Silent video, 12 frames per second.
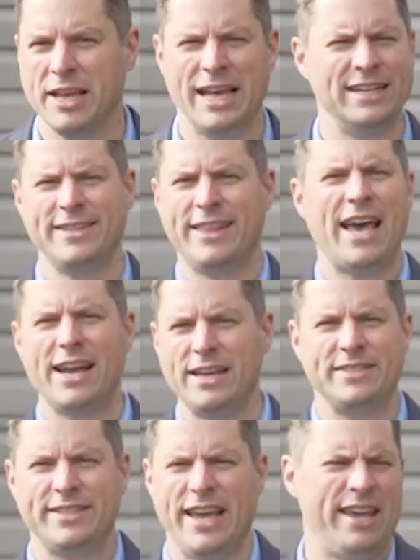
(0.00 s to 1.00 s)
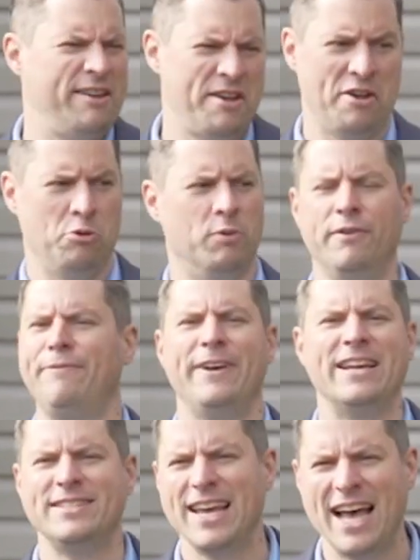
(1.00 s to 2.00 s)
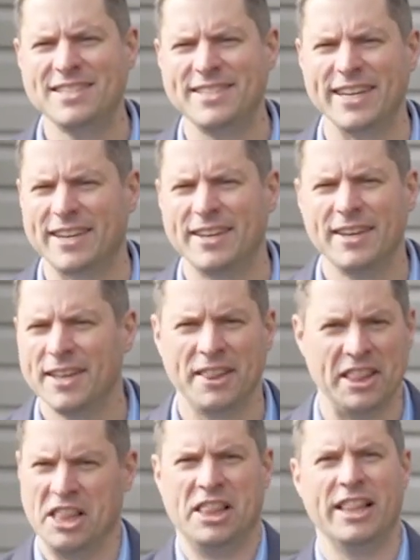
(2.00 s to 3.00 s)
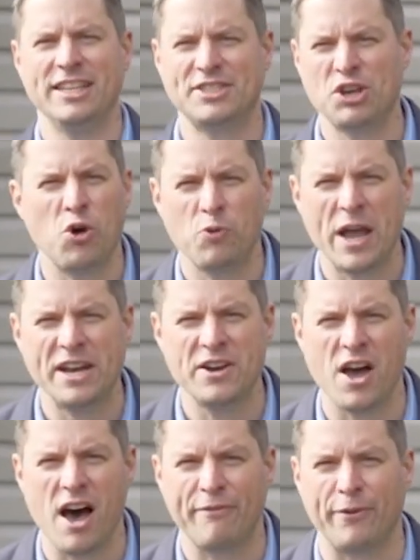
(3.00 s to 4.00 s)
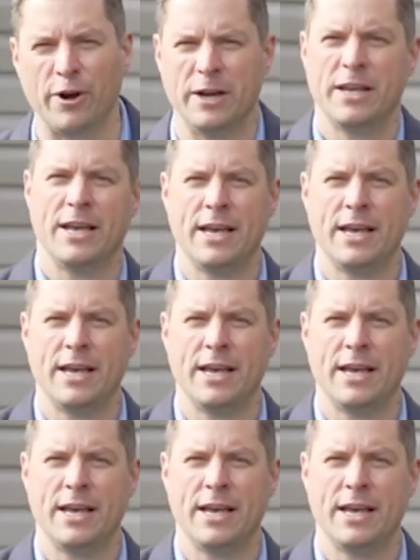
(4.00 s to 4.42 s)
And to that I say, well, fantastic. Let's go write an offer.